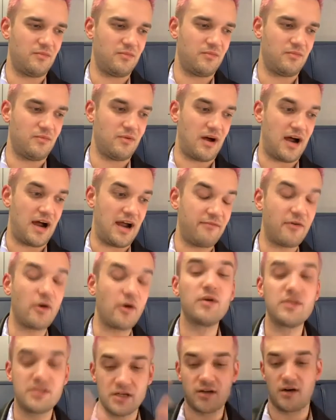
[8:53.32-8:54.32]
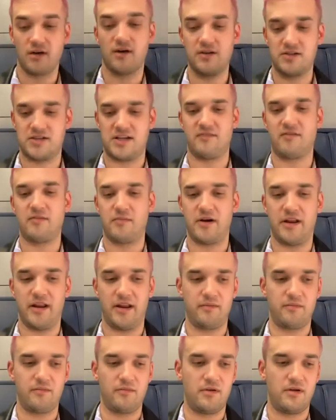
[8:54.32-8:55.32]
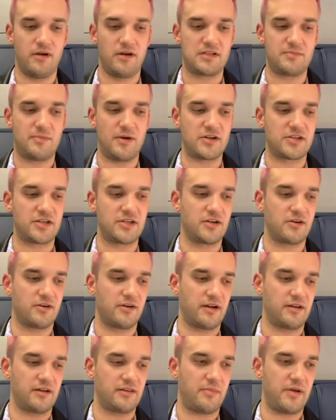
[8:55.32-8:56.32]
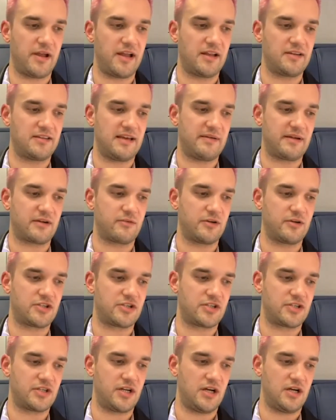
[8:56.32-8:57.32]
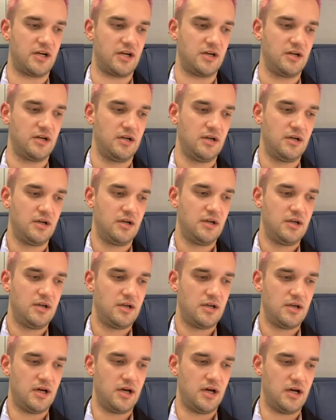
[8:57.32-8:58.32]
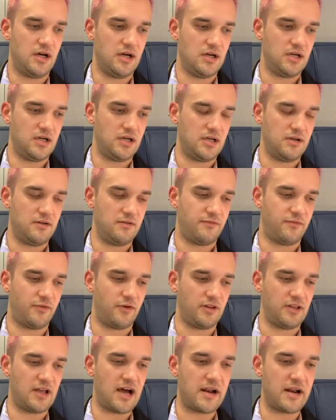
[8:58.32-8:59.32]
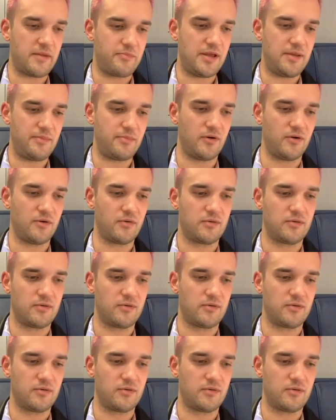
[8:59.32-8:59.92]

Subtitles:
I've always encouraged everybody, especially during the pandemic, which for a lot of people,